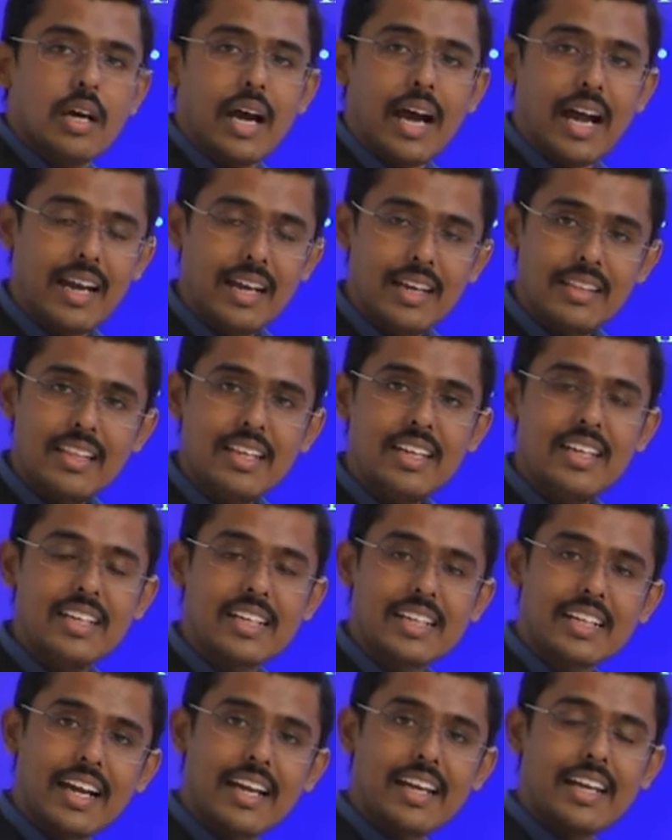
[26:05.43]
And
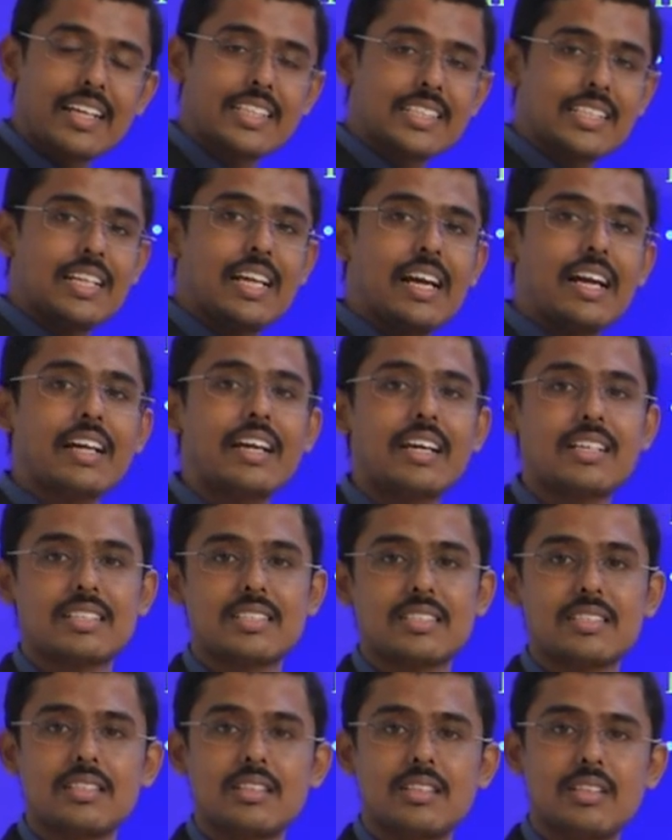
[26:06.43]
then conduction
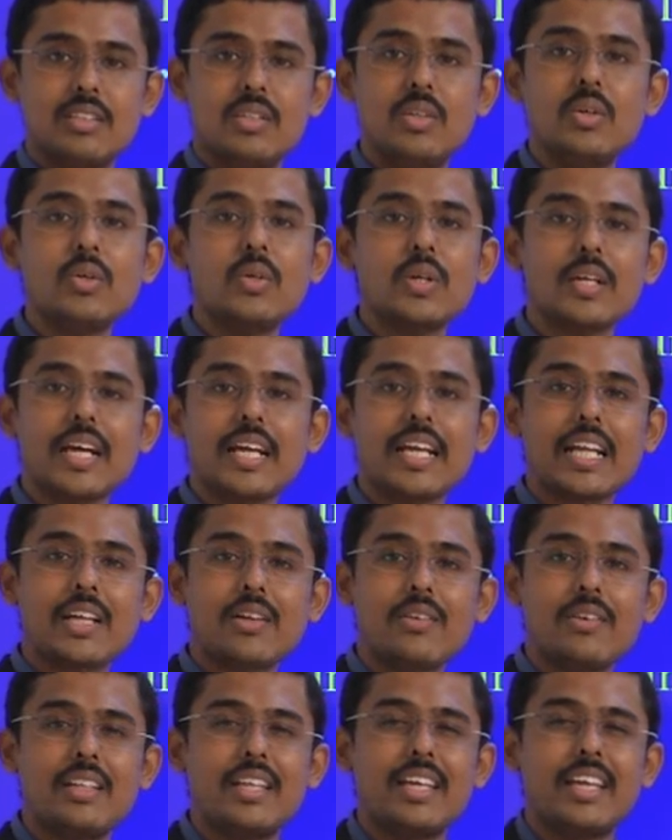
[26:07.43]
occurs. Due to
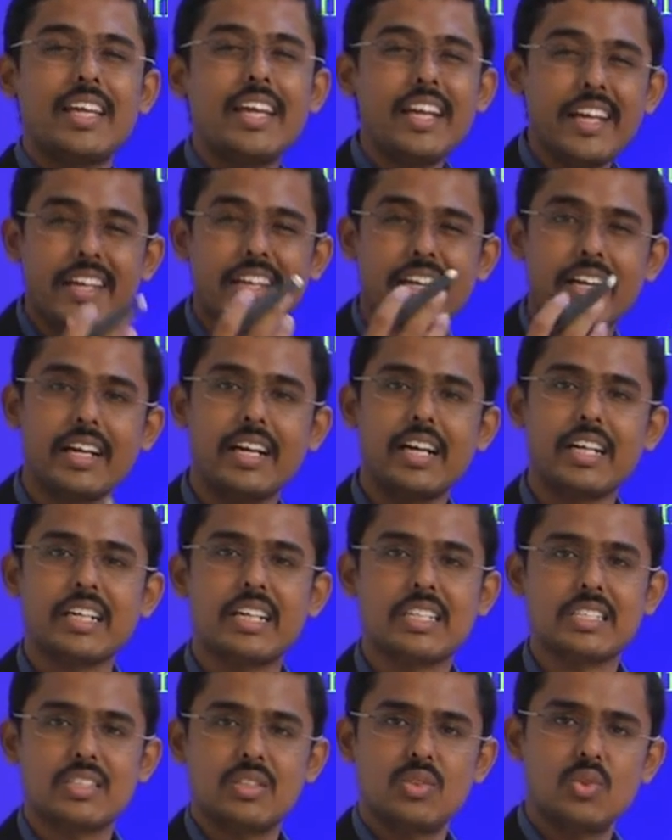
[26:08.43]
conductivity, the heat
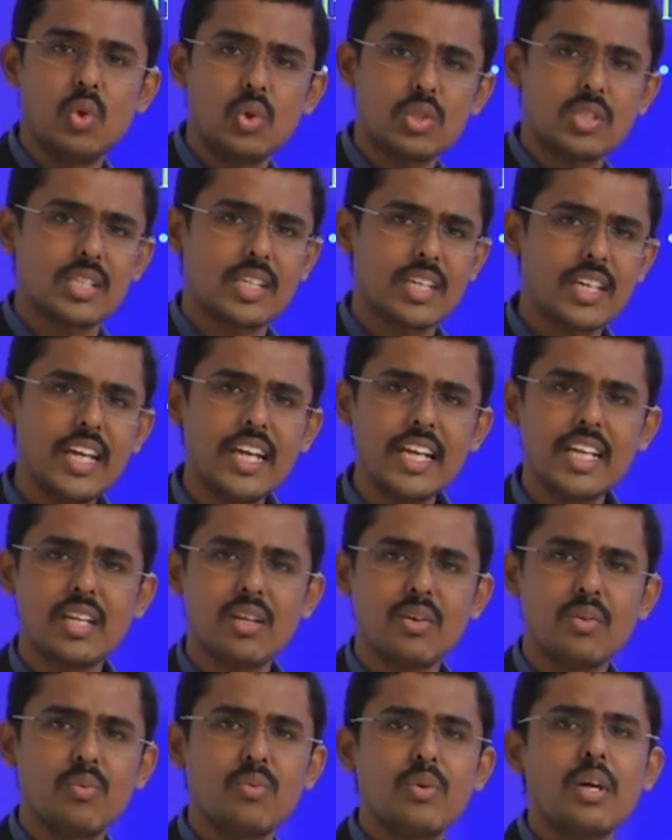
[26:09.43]
occurs. Those
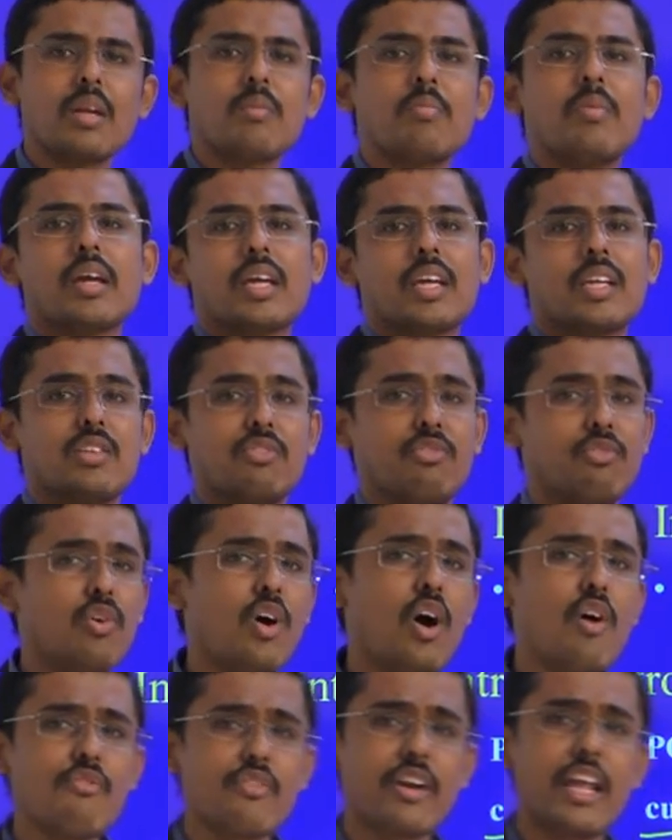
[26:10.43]
heat, we are making the
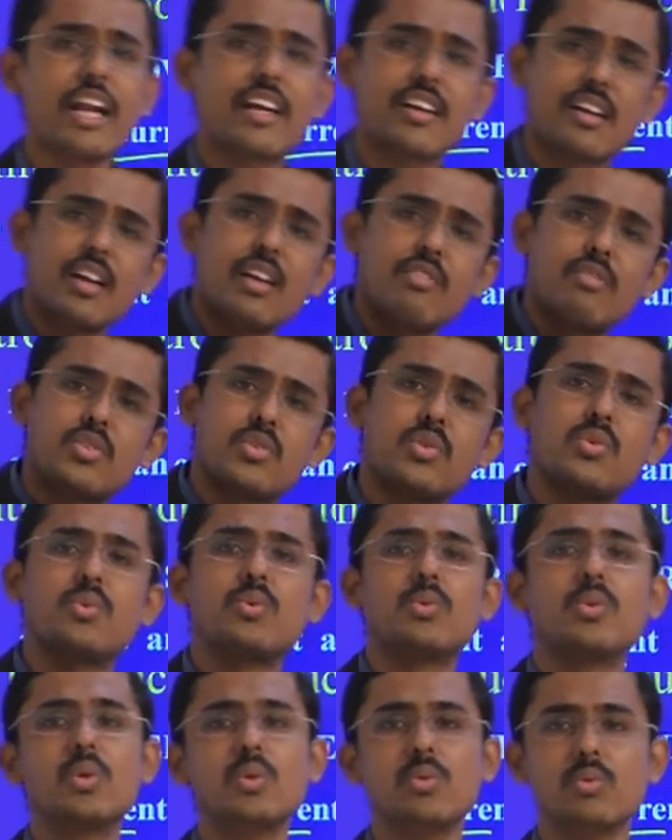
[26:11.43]
flow of electron we
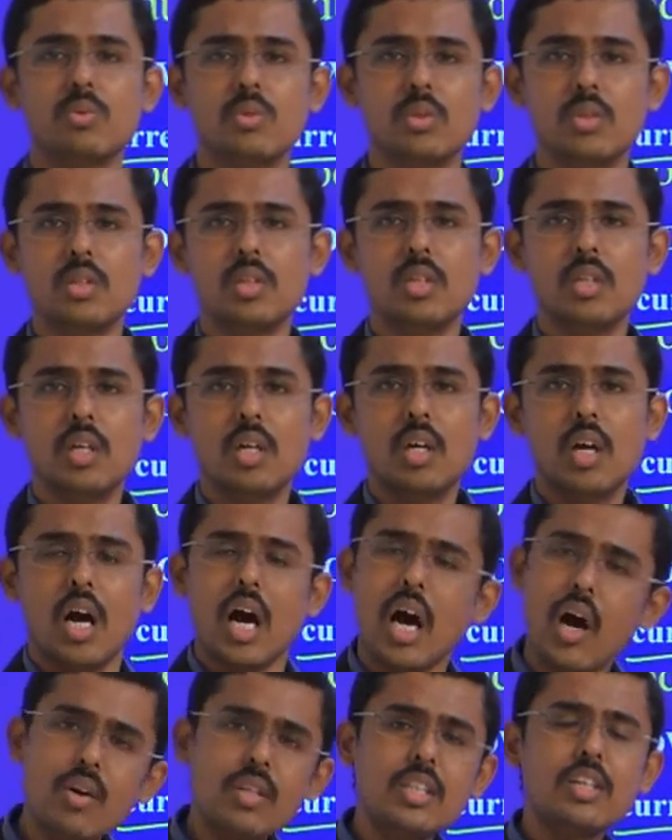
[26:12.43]
should do.
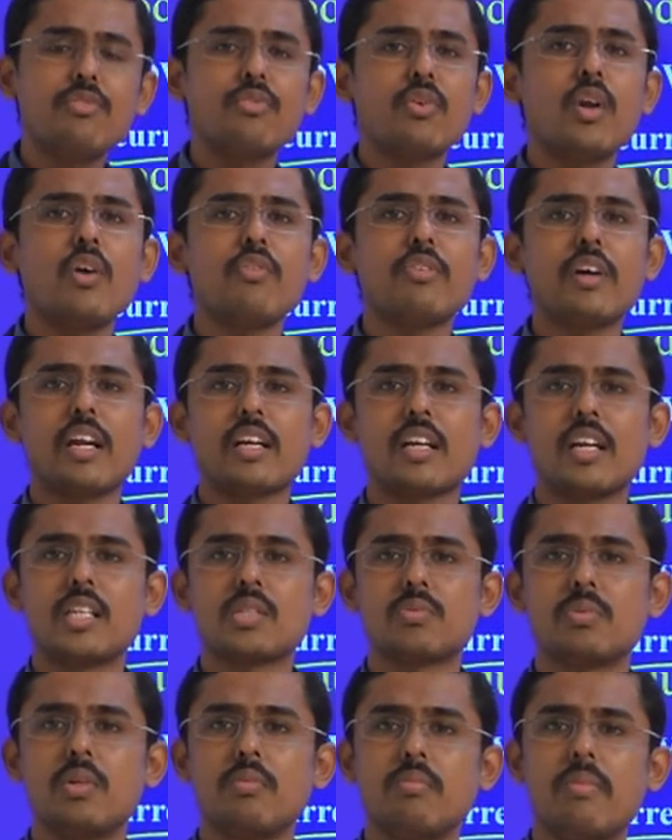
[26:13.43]
How the flow of
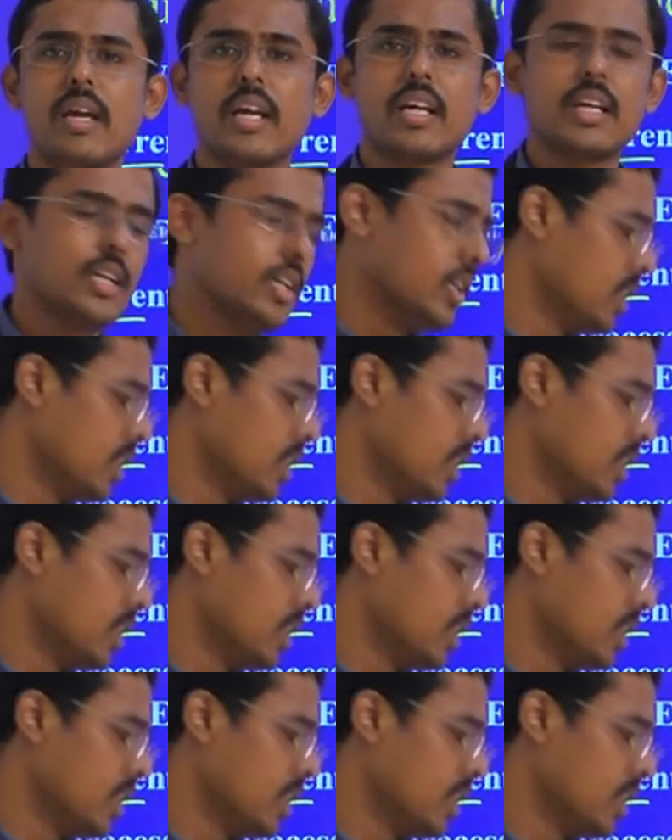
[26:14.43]
electrons will make?